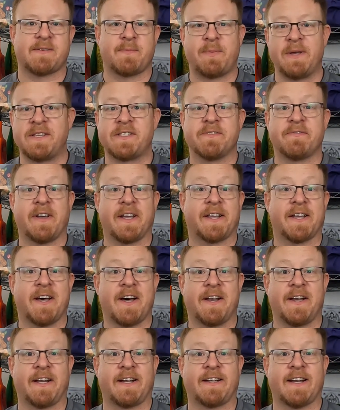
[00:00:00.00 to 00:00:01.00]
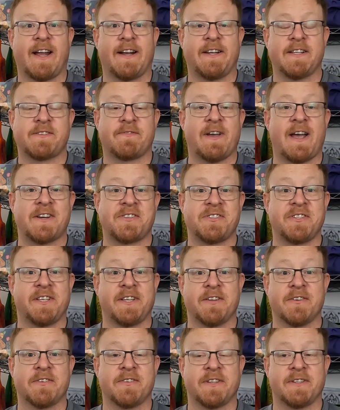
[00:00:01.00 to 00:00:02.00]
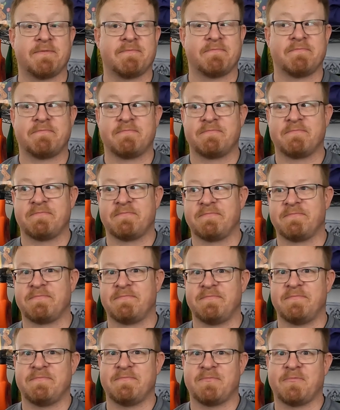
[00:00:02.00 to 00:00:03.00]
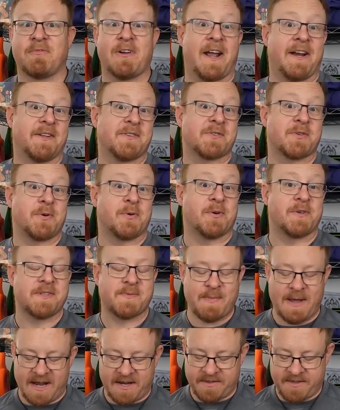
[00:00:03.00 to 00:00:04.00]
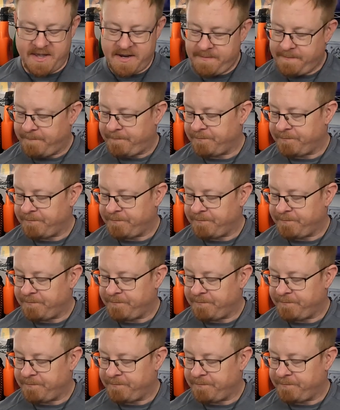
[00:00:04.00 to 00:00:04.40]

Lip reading: a piece of iconic 90s fashion gear that ran its course back then.